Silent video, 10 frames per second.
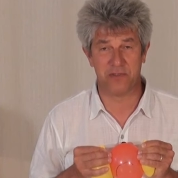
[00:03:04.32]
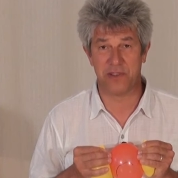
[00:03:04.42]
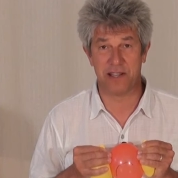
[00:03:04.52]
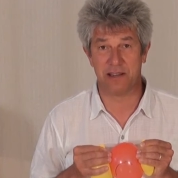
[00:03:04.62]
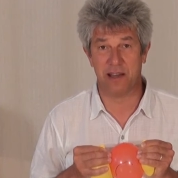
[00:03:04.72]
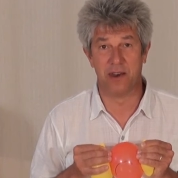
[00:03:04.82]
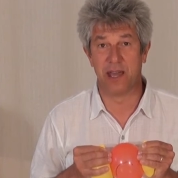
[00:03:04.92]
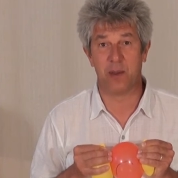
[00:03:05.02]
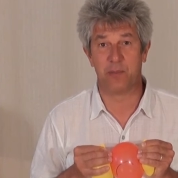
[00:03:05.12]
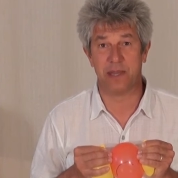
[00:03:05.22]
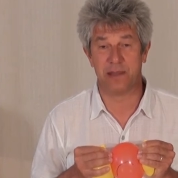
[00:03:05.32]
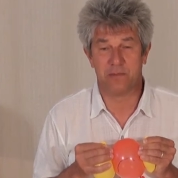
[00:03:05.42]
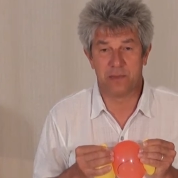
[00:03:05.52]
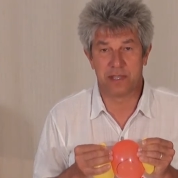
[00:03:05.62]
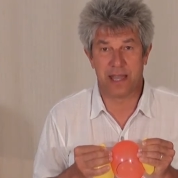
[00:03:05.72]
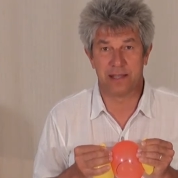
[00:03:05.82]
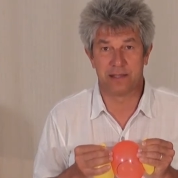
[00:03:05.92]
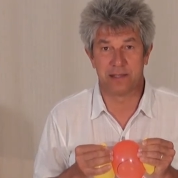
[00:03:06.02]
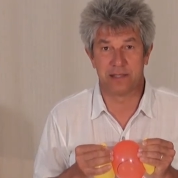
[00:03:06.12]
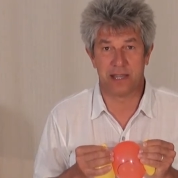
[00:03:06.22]
to feel unhappy,
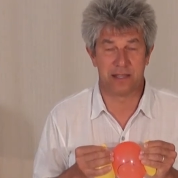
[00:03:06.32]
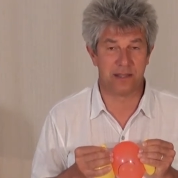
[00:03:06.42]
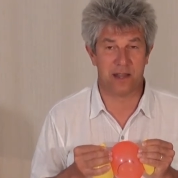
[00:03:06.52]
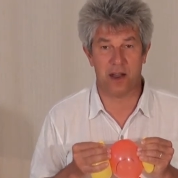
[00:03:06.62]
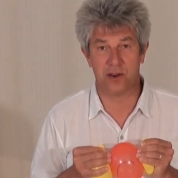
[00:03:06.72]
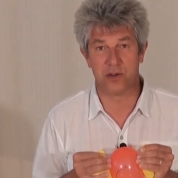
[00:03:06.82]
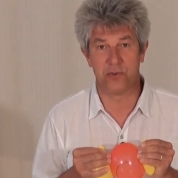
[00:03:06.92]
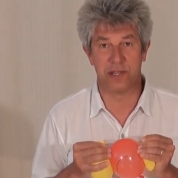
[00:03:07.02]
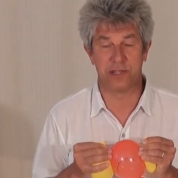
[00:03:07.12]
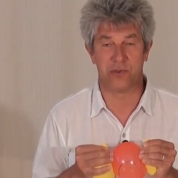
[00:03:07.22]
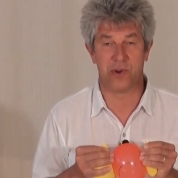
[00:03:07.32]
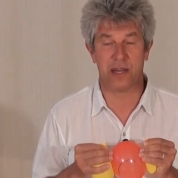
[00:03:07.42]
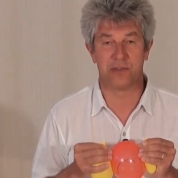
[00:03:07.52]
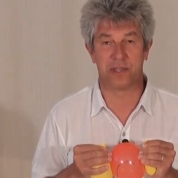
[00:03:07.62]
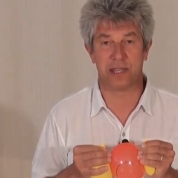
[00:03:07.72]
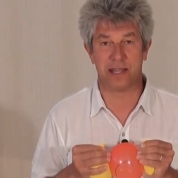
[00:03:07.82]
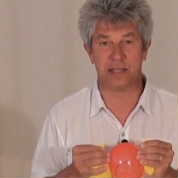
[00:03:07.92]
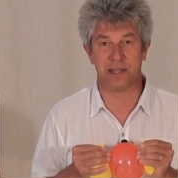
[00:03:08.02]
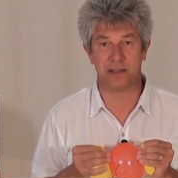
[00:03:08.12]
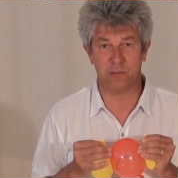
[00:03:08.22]
tense, and the arteries around it
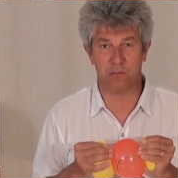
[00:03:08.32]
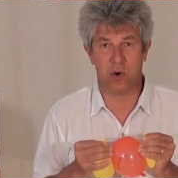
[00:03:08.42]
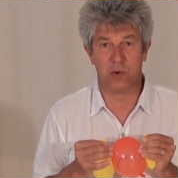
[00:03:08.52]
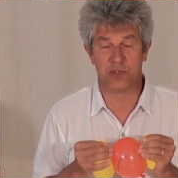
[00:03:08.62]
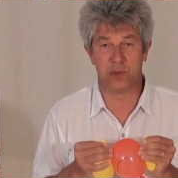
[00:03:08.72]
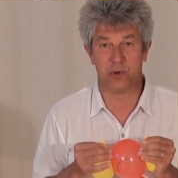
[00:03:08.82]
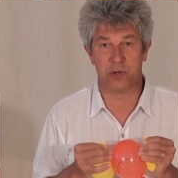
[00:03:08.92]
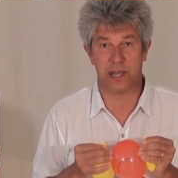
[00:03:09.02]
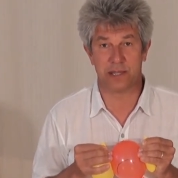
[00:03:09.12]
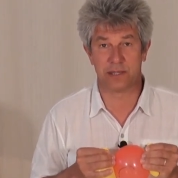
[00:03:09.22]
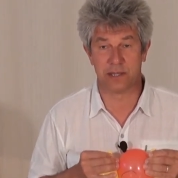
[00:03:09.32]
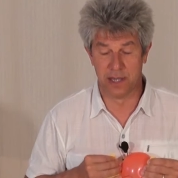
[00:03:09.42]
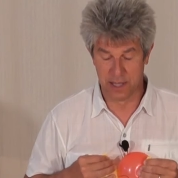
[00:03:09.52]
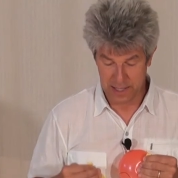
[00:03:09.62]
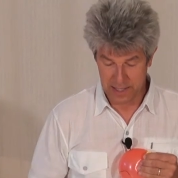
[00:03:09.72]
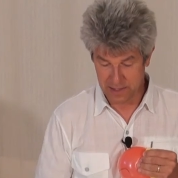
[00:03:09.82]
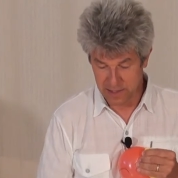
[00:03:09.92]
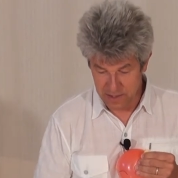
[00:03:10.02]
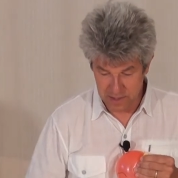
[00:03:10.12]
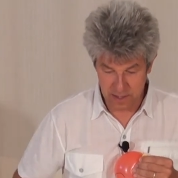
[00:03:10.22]
getting also more tense.
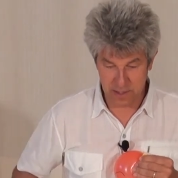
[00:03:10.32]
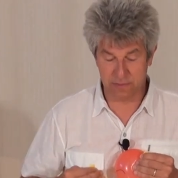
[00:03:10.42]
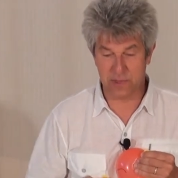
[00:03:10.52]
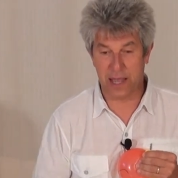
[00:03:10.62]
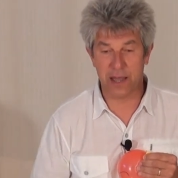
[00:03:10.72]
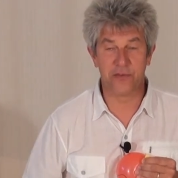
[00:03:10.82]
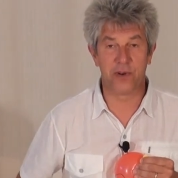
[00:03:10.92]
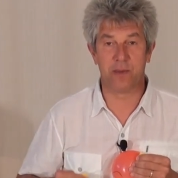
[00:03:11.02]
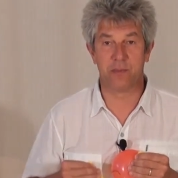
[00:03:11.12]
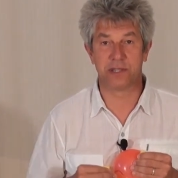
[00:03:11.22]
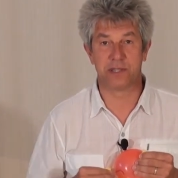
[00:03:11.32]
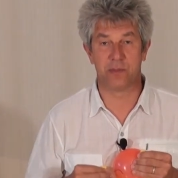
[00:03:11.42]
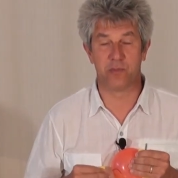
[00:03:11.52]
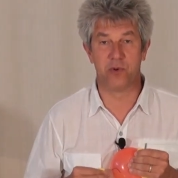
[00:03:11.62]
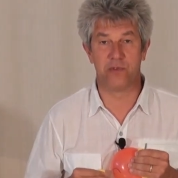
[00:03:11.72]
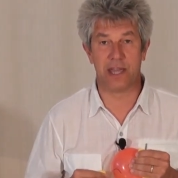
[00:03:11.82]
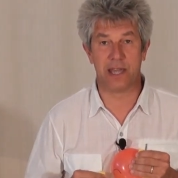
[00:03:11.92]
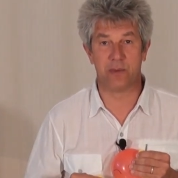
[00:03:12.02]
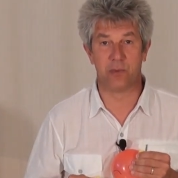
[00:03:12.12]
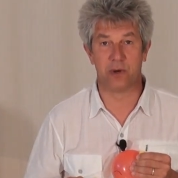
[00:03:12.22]
The diaphragm is not moving
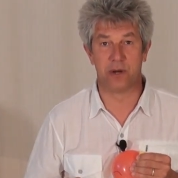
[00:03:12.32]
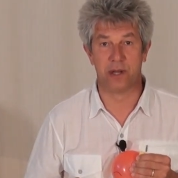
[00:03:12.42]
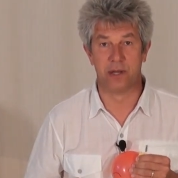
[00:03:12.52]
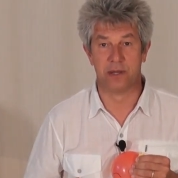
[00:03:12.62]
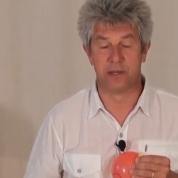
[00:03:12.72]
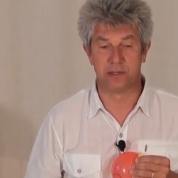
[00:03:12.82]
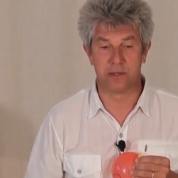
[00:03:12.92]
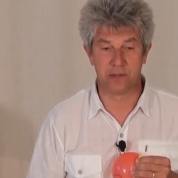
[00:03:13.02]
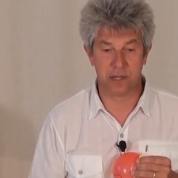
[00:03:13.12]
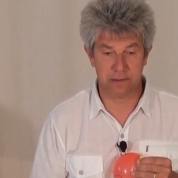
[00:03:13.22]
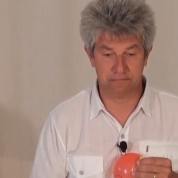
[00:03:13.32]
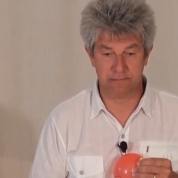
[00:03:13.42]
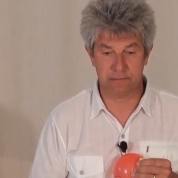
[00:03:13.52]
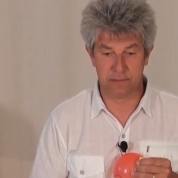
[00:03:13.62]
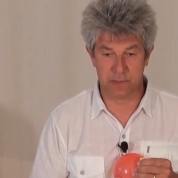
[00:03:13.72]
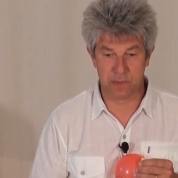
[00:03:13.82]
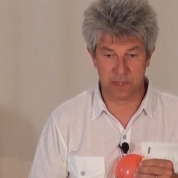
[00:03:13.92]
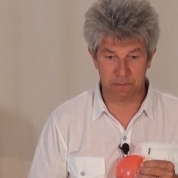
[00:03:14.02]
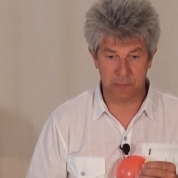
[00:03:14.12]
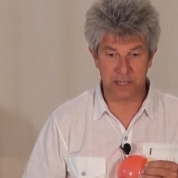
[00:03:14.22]
anymore, so
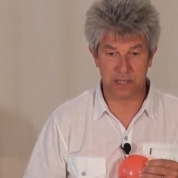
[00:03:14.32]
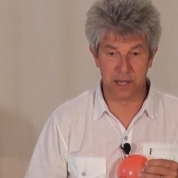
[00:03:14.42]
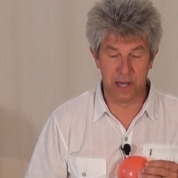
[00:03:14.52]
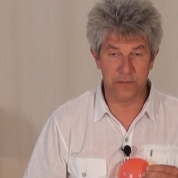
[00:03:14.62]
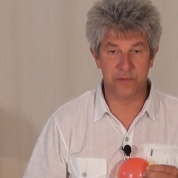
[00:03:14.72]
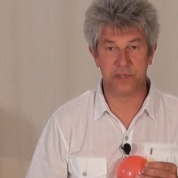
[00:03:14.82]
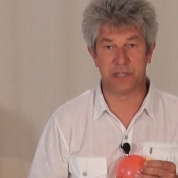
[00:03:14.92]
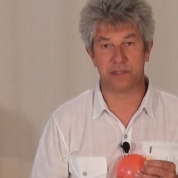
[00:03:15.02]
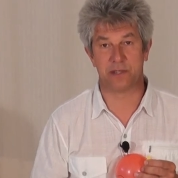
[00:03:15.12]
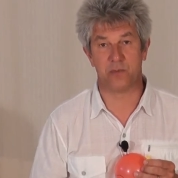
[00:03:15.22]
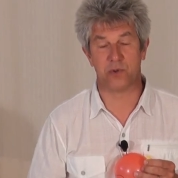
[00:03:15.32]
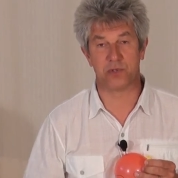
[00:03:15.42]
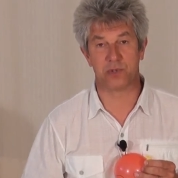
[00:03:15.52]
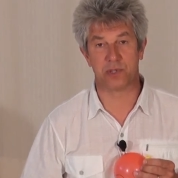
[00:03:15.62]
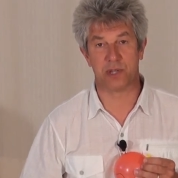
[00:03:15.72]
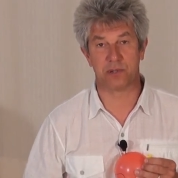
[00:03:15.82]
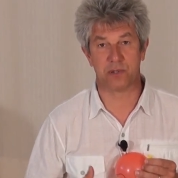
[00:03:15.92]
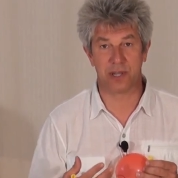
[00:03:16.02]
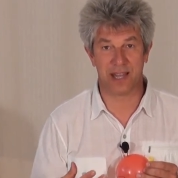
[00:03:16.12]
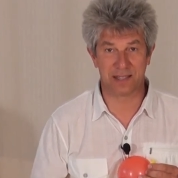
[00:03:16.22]
that means the lymph system also
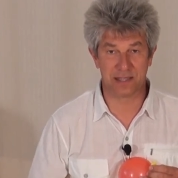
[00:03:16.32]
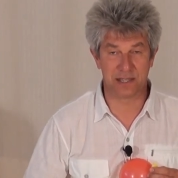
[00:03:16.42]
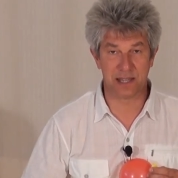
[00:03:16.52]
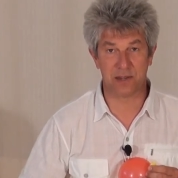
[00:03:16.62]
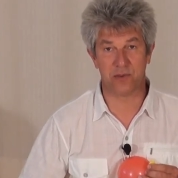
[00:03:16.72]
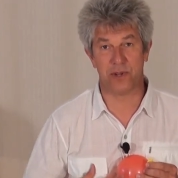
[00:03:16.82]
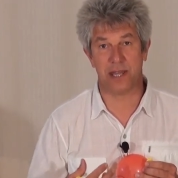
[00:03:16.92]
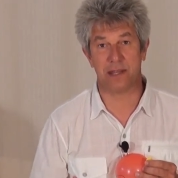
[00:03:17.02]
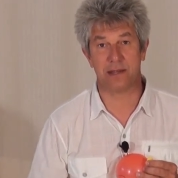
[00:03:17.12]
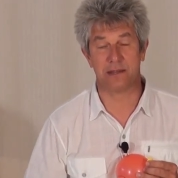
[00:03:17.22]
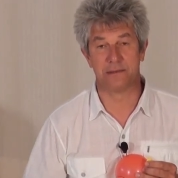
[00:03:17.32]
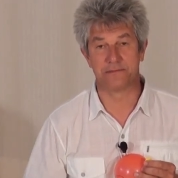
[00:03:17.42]
starts to get saturated.